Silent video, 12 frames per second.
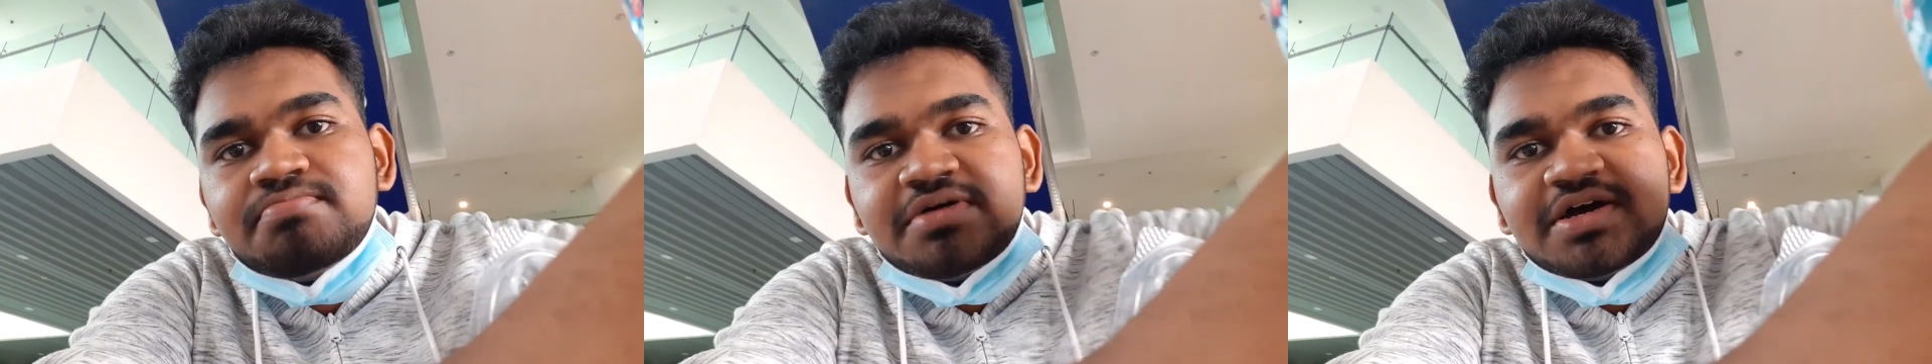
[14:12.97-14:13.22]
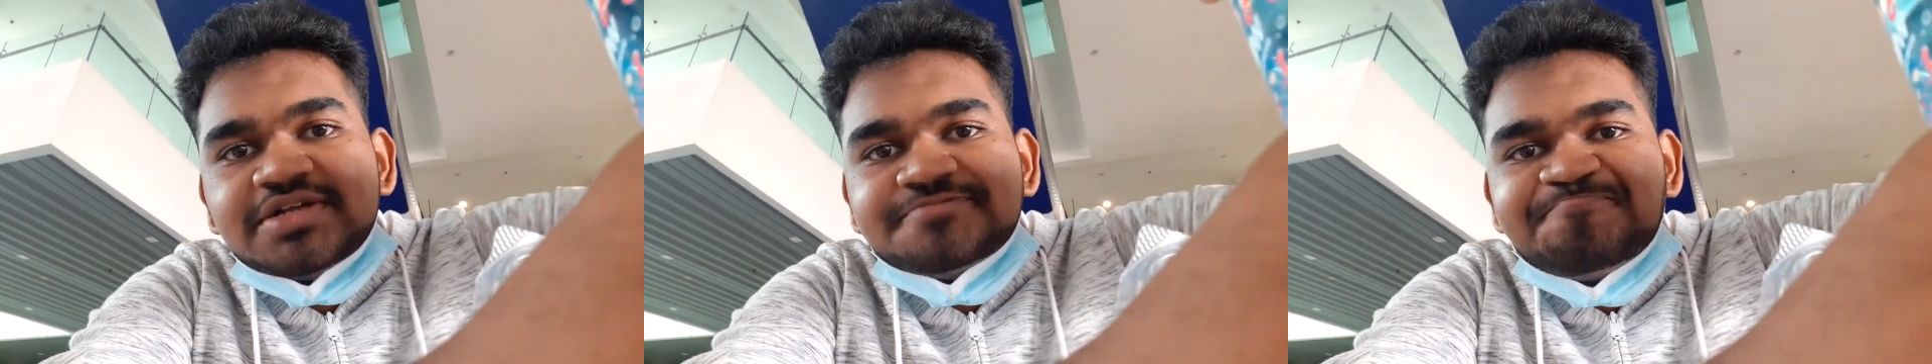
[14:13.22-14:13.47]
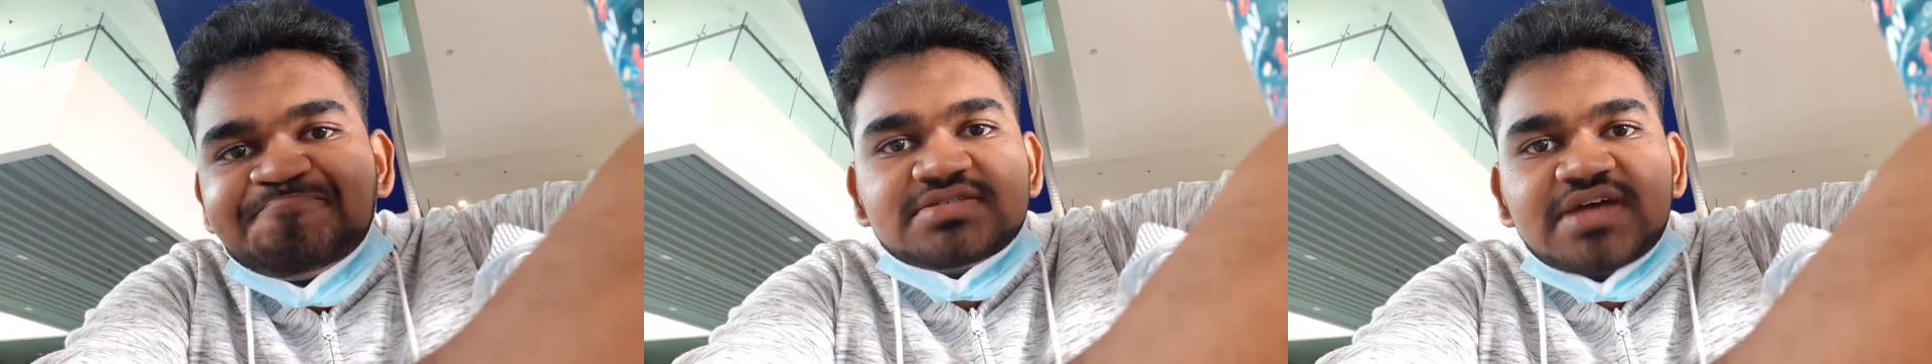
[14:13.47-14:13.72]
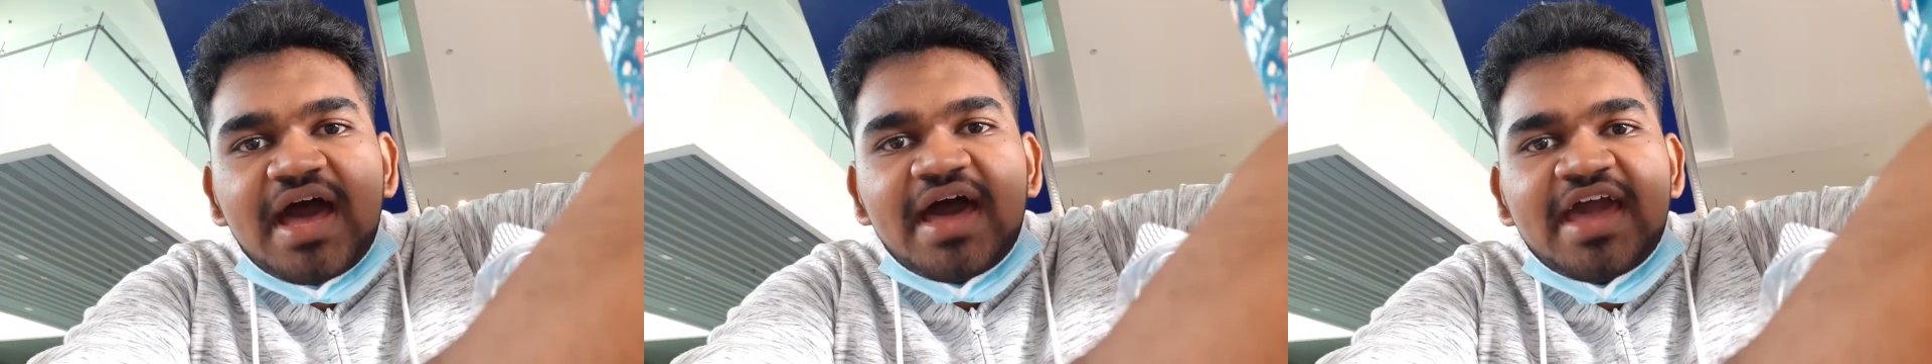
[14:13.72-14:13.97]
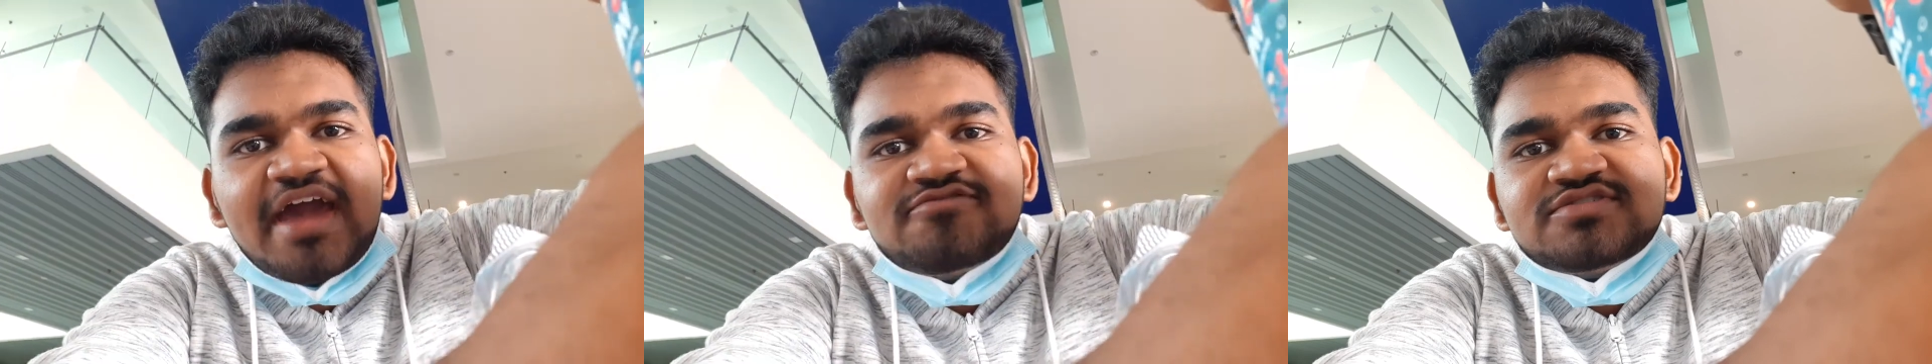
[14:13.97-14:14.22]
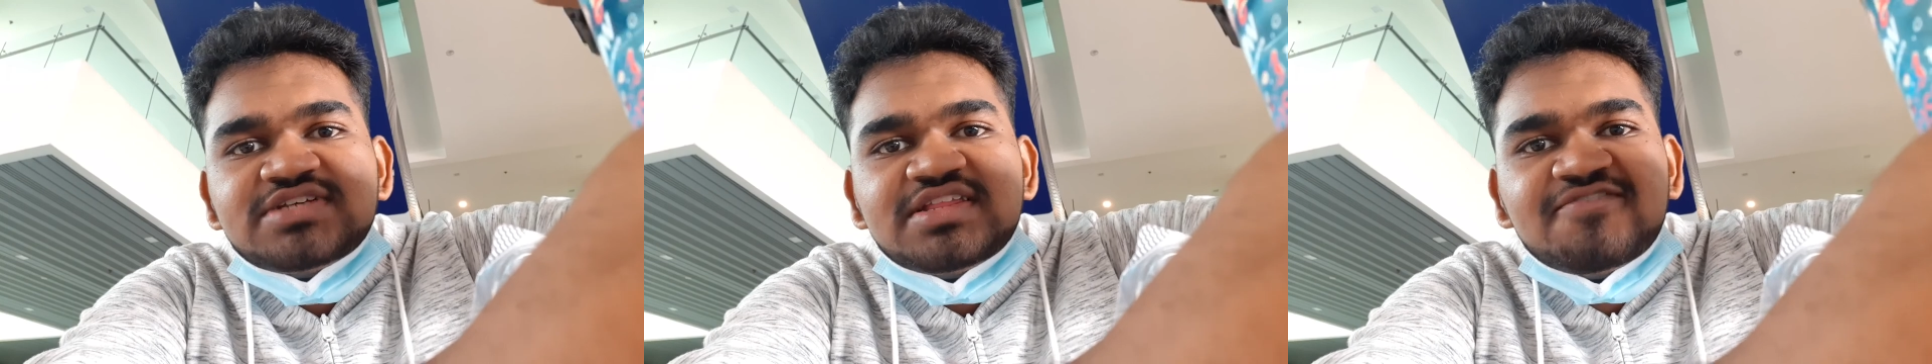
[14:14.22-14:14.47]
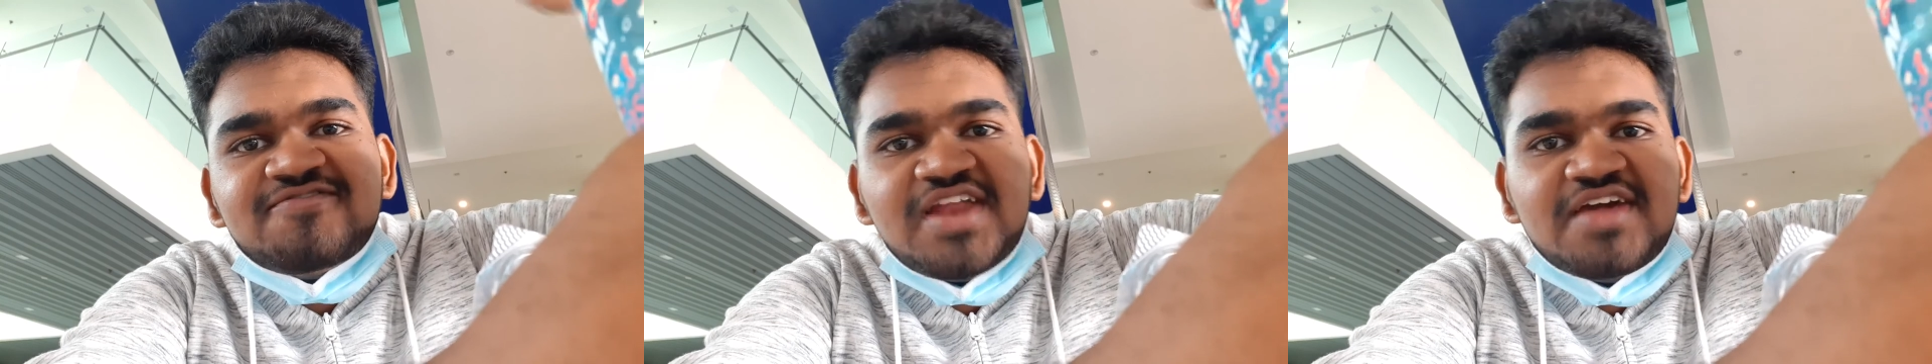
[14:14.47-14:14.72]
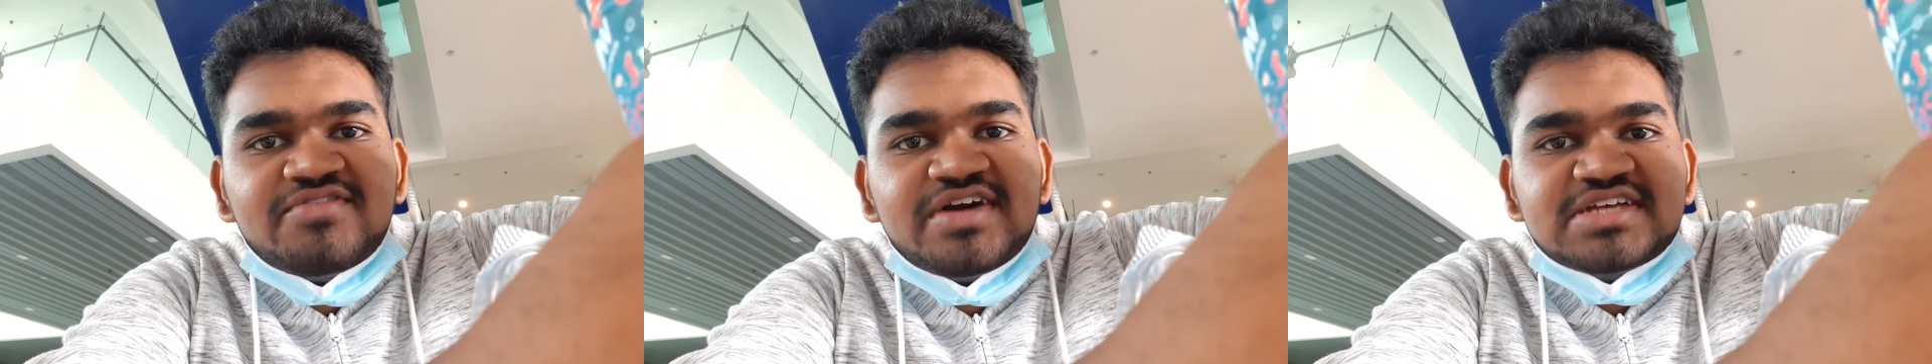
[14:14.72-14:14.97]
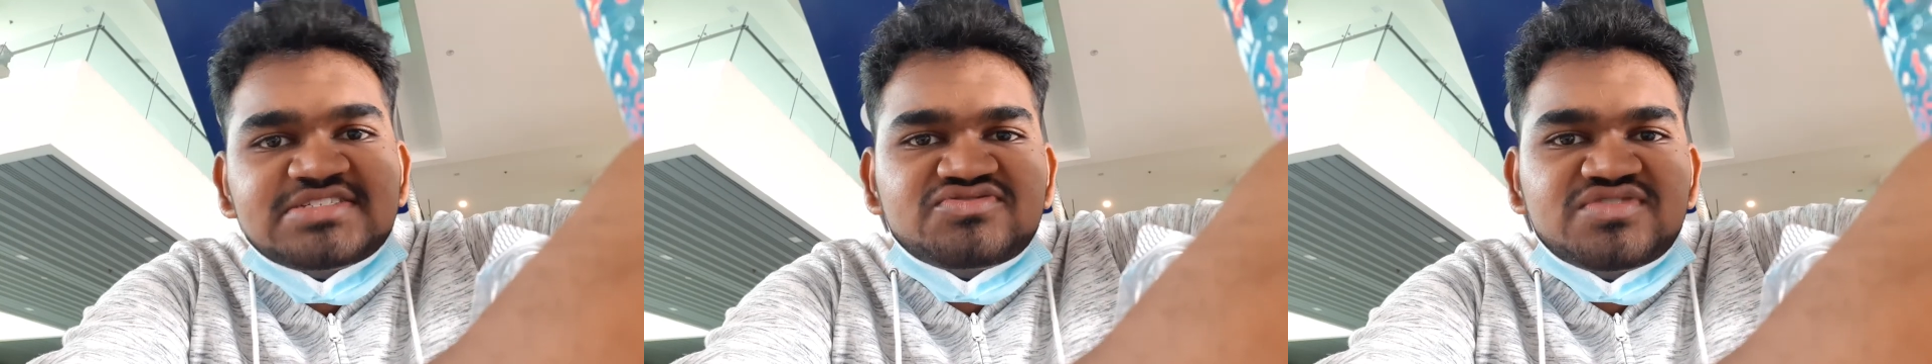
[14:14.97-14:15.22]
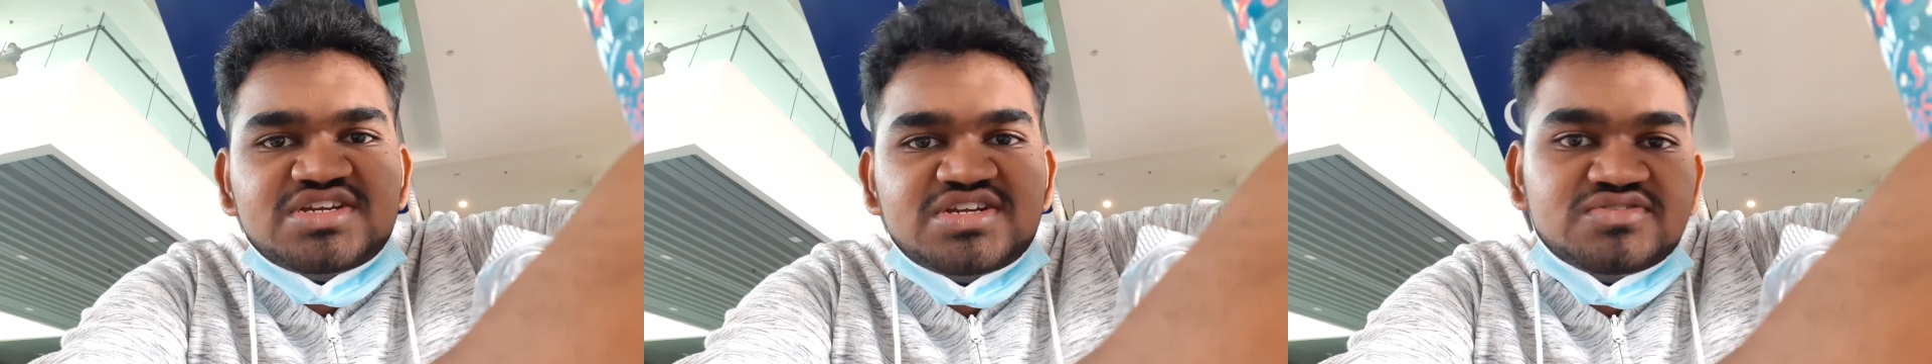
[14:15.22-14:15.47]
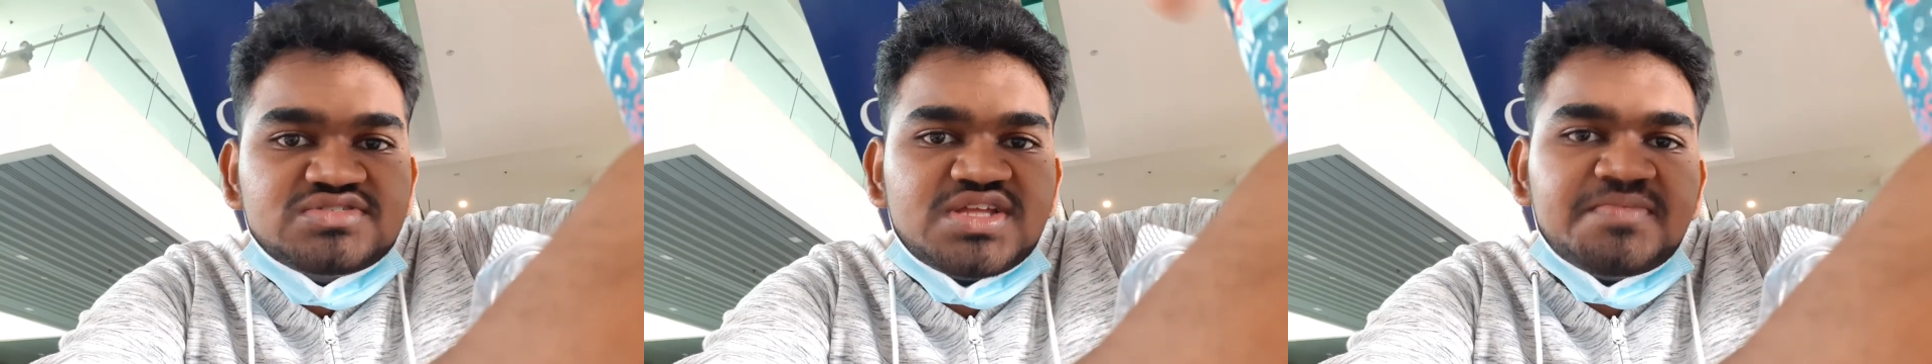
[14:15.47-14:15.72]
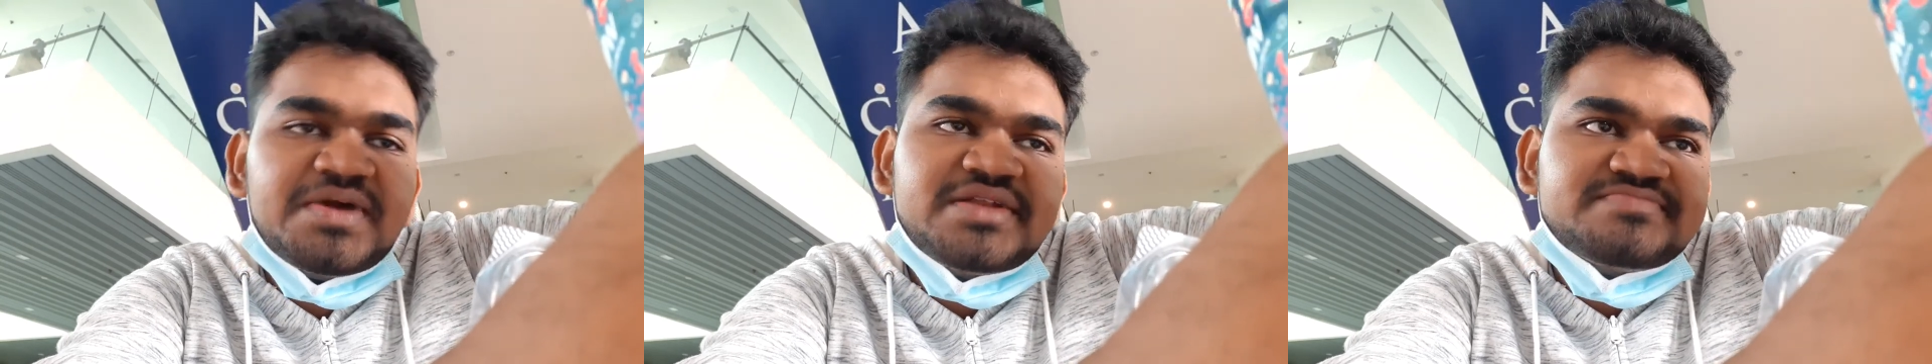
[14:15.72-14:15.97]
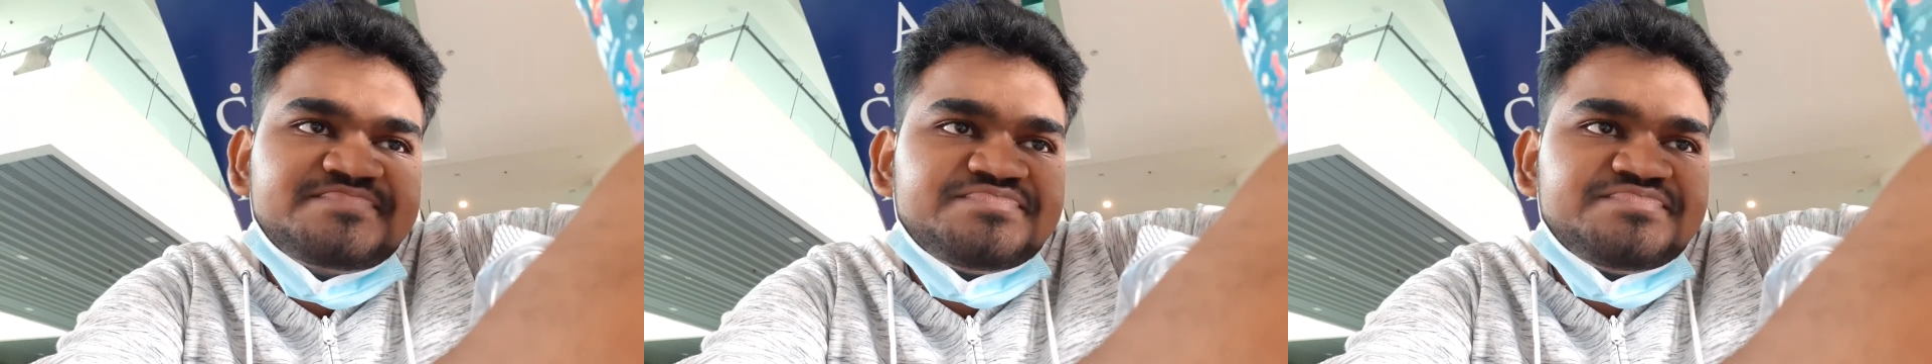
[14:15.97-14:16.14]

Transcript: but I have to say the flavor has reduced a bit.